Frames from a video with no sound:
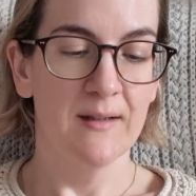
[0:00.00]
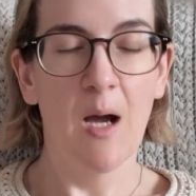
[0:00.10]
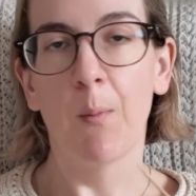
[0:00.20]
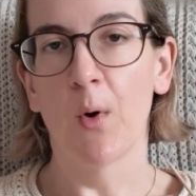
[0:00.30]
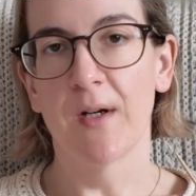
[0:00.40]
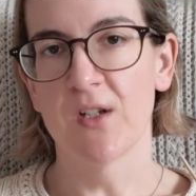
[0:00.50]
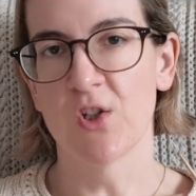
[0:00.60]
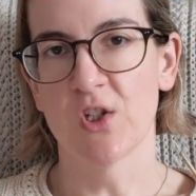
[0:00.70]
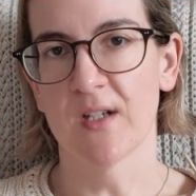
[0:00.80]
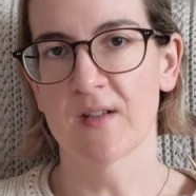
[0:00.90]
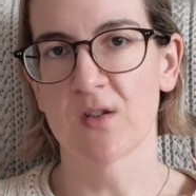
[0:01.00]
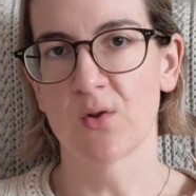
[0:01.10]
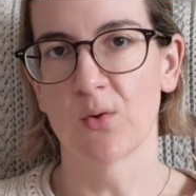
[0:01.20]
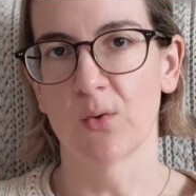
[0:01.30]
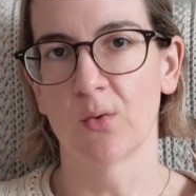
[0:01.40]
I bought it just
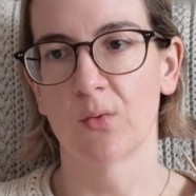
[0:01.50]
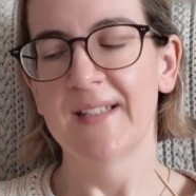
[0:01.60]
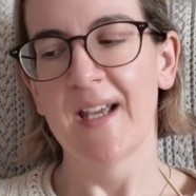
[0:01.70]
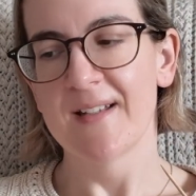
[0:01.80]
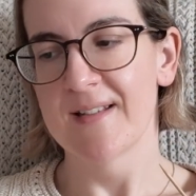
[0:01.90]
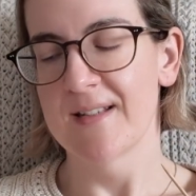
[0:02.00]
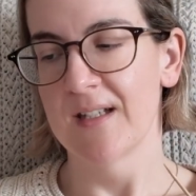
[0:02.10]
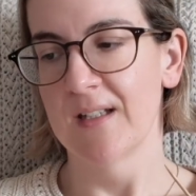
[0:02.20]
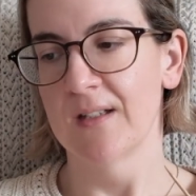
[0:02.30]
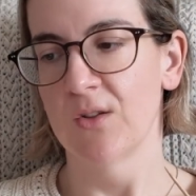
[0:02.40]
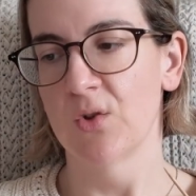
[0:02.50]
to test it,